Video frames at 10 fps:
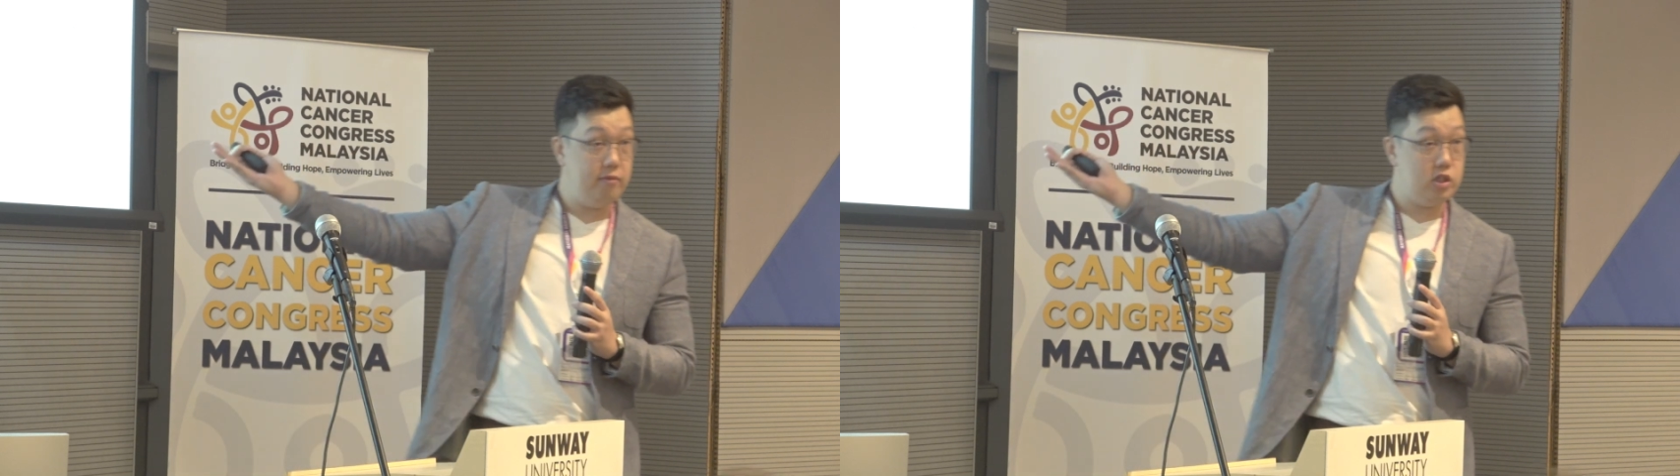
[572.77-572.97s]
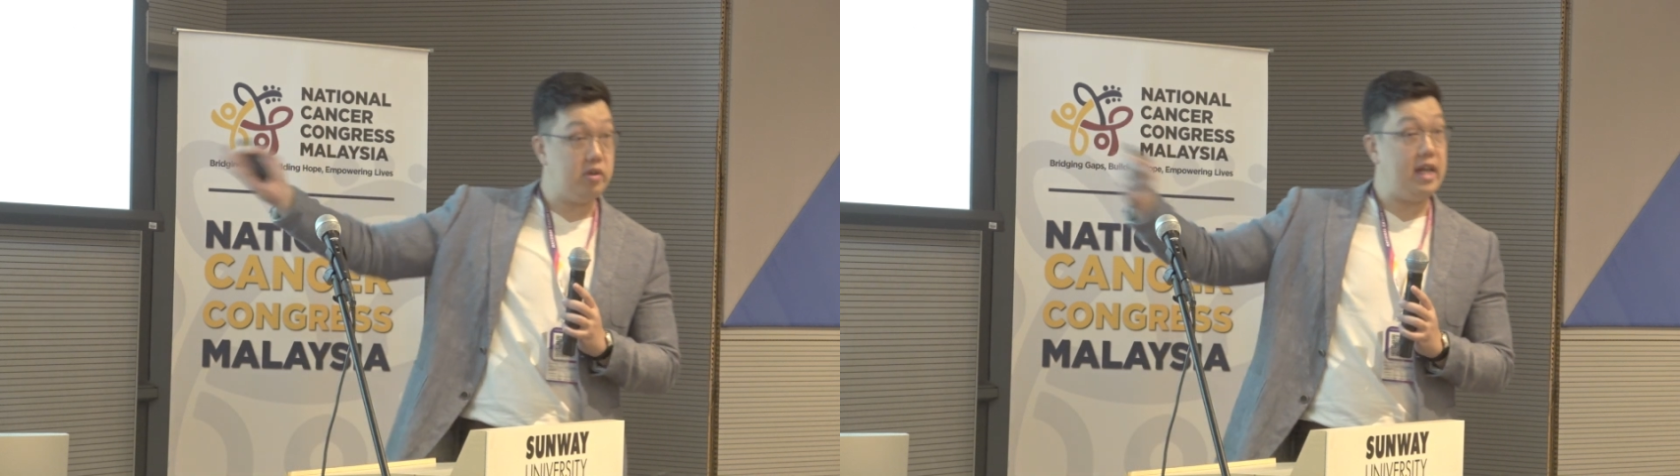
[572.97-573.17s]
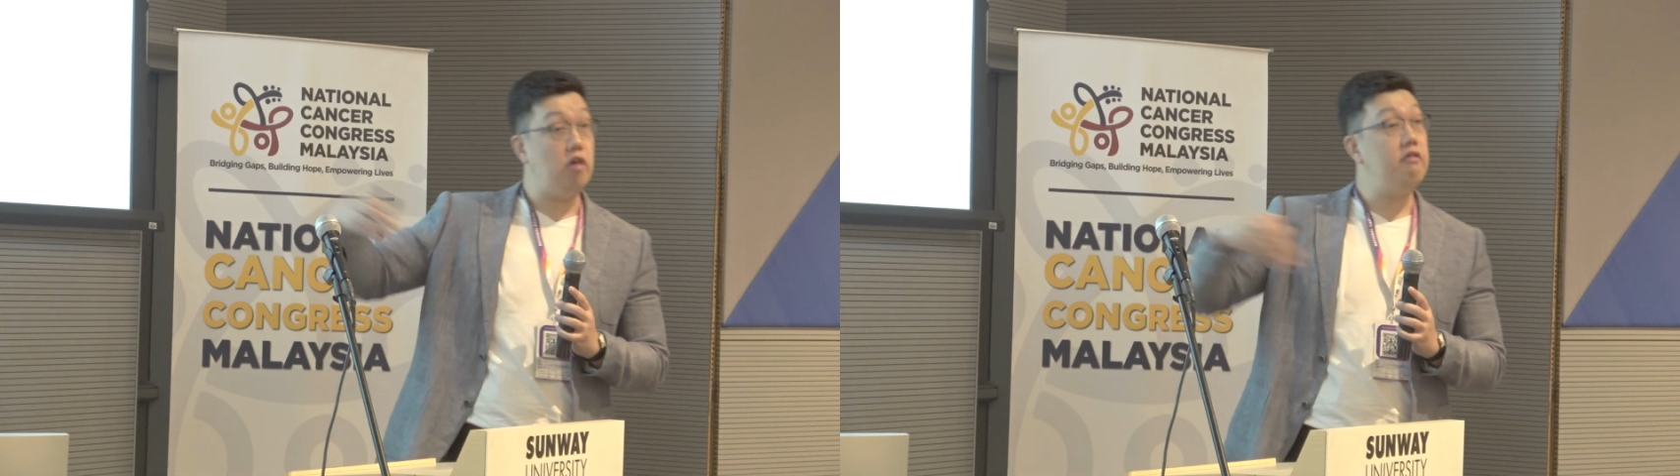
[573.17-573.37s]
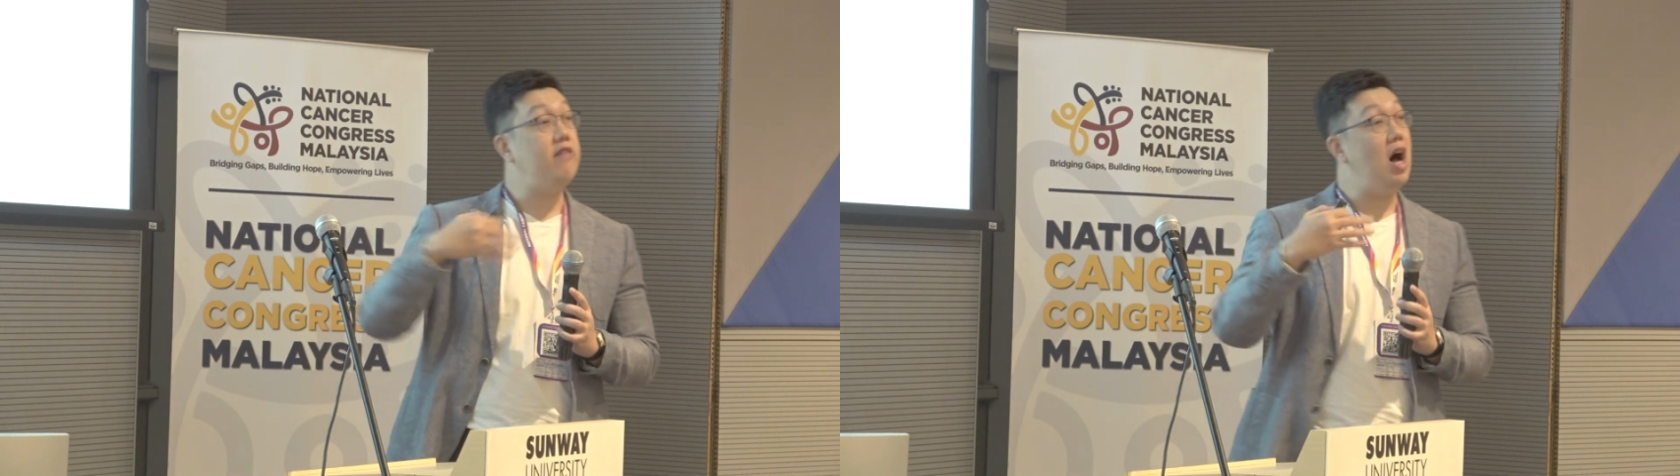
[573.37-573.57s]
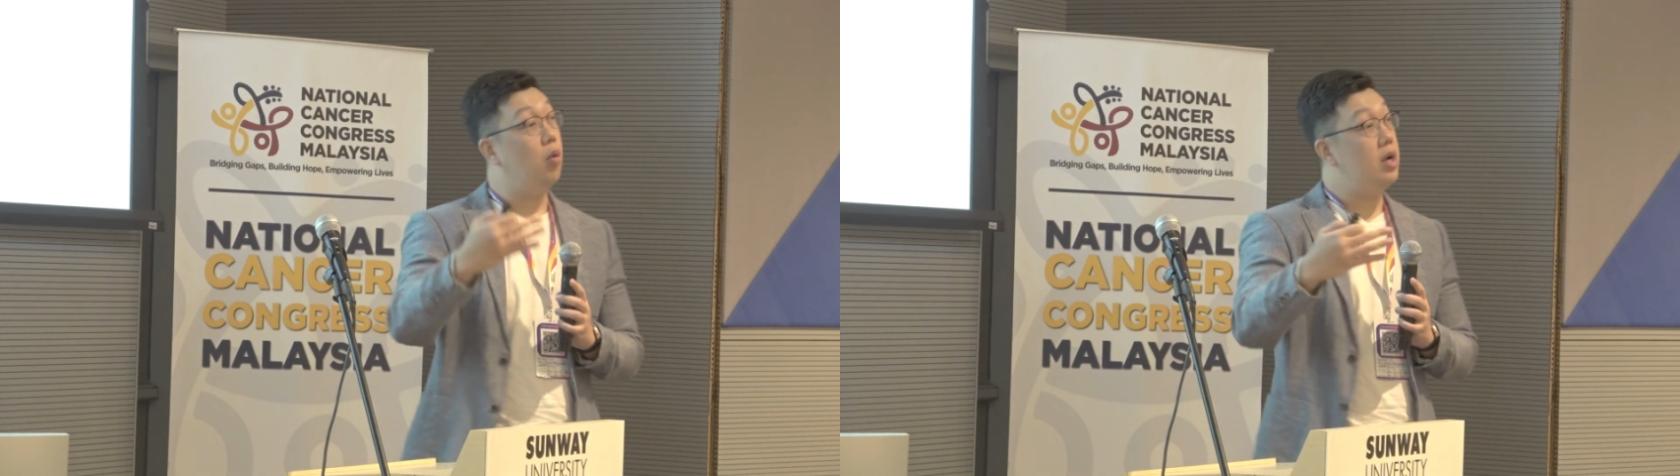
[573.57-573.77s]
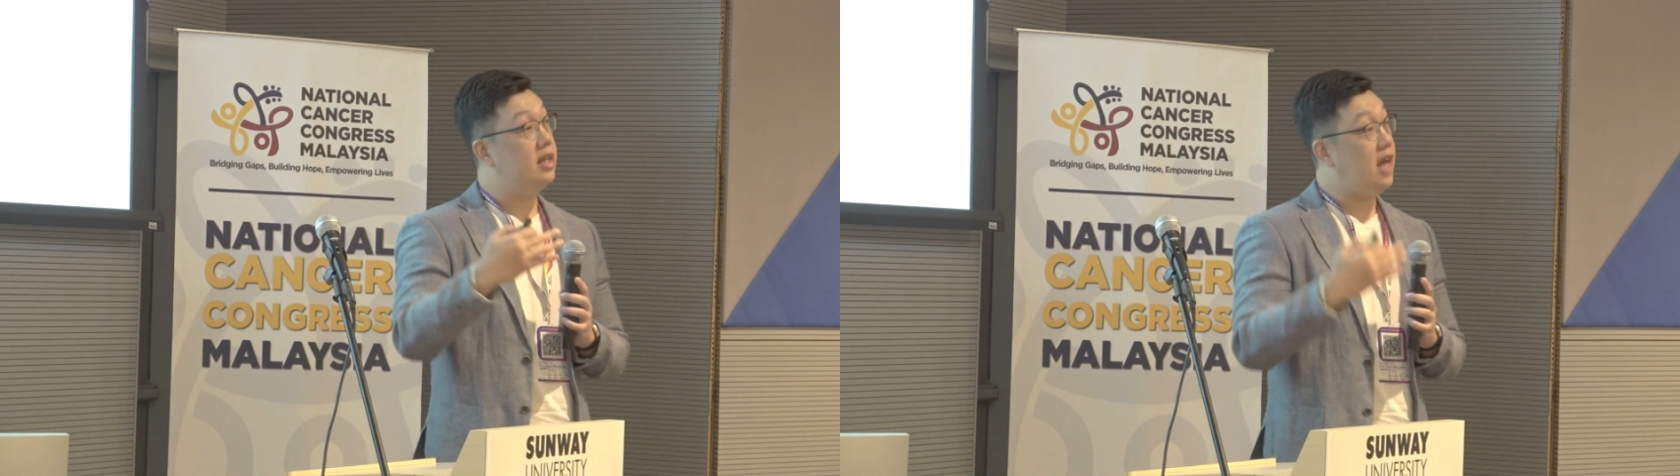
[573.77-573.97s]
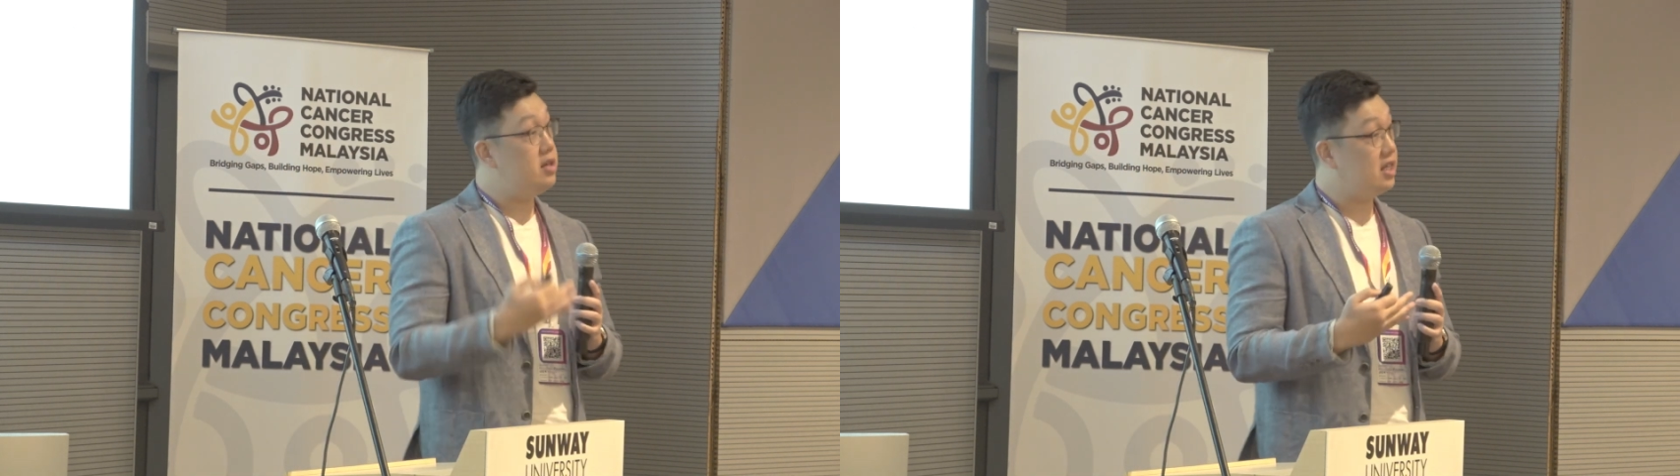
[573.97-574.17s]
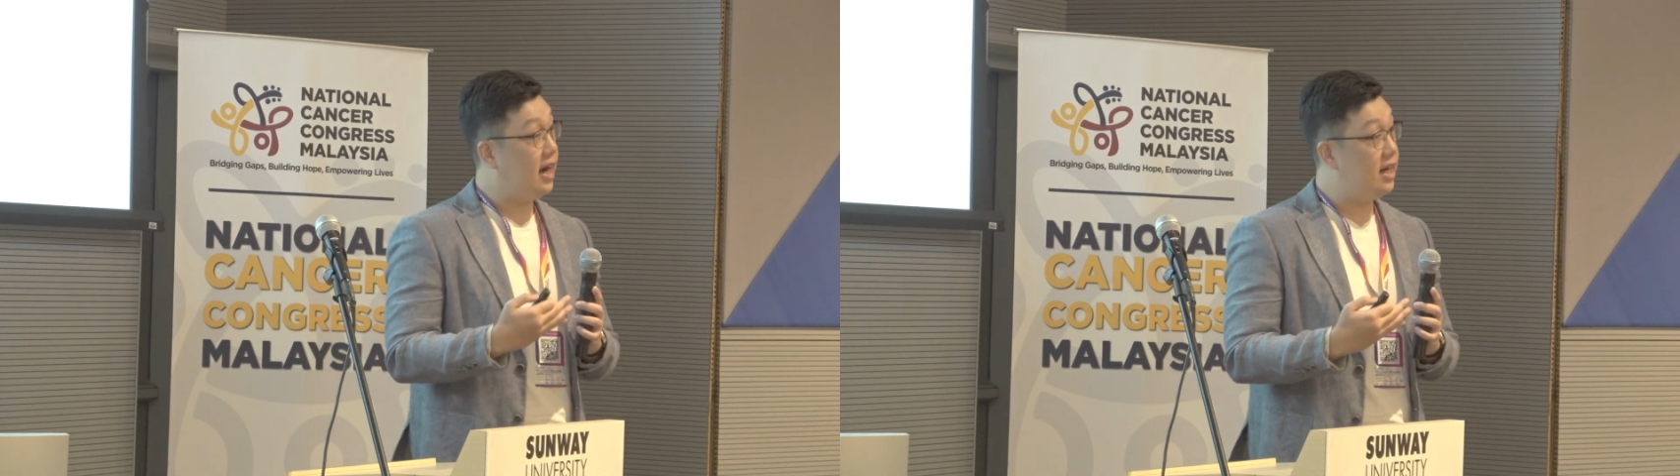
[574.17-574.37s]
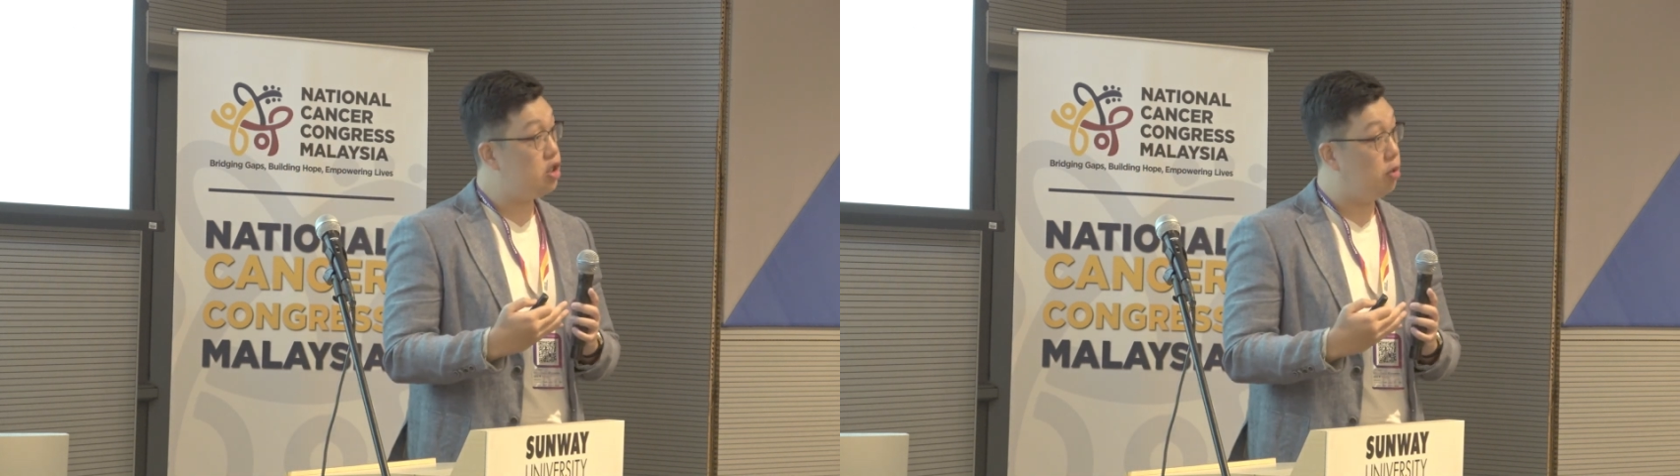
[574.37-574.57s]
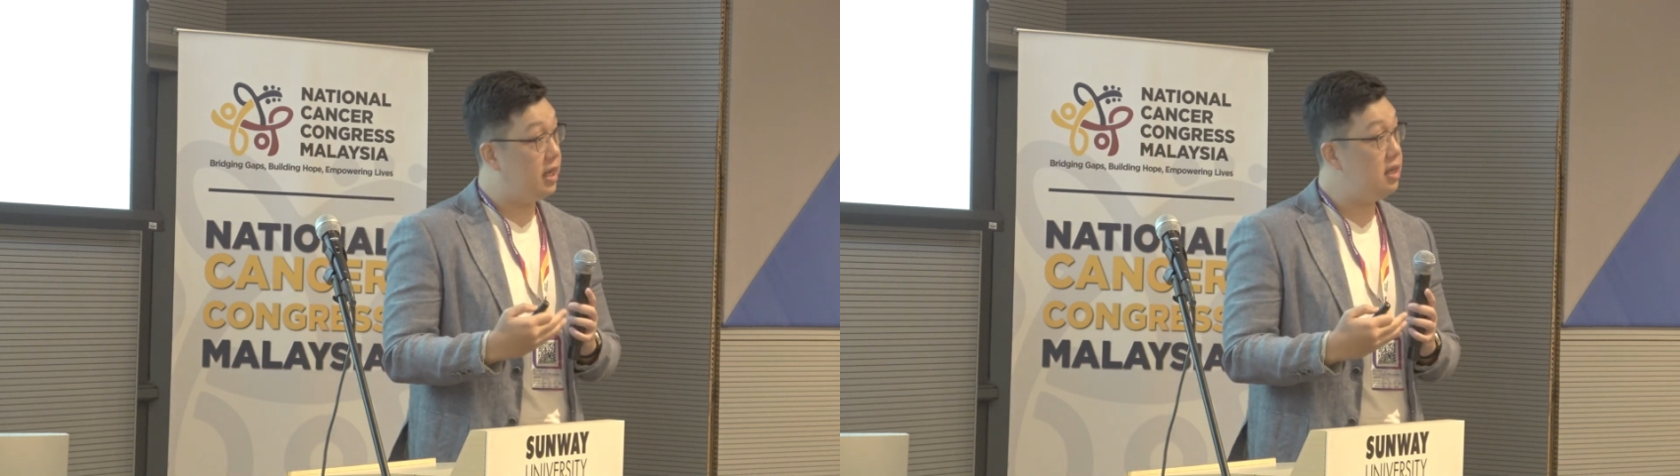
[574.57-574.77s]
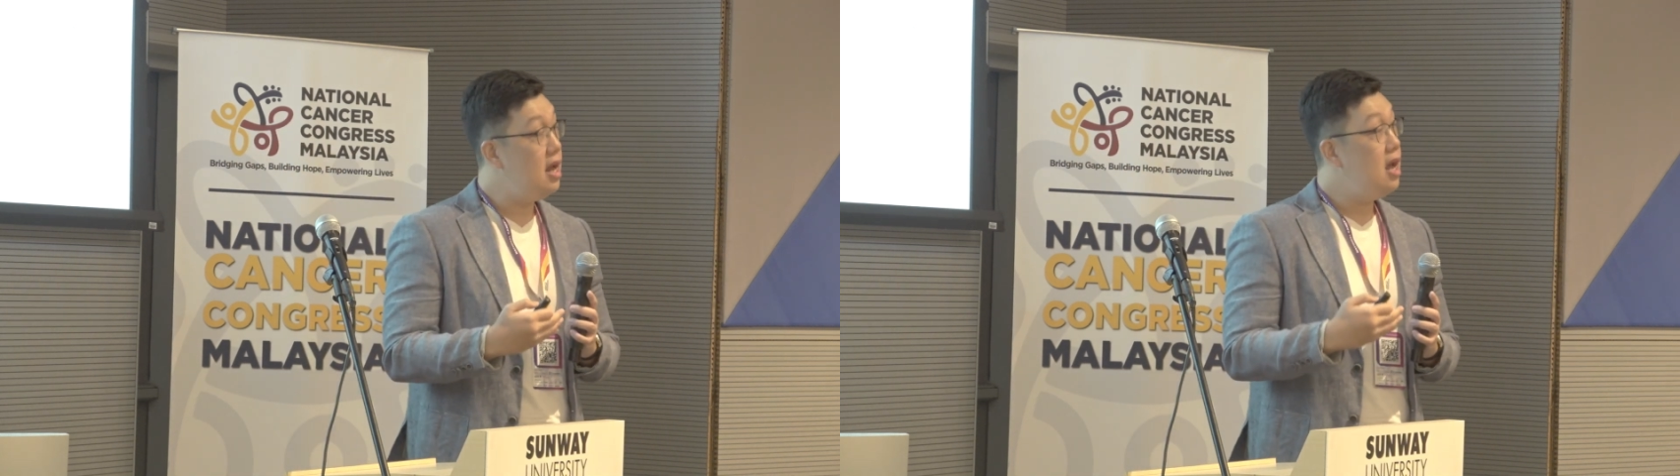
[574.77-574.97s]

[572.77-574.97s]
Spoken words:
So they're not found in tyrosine kinase domain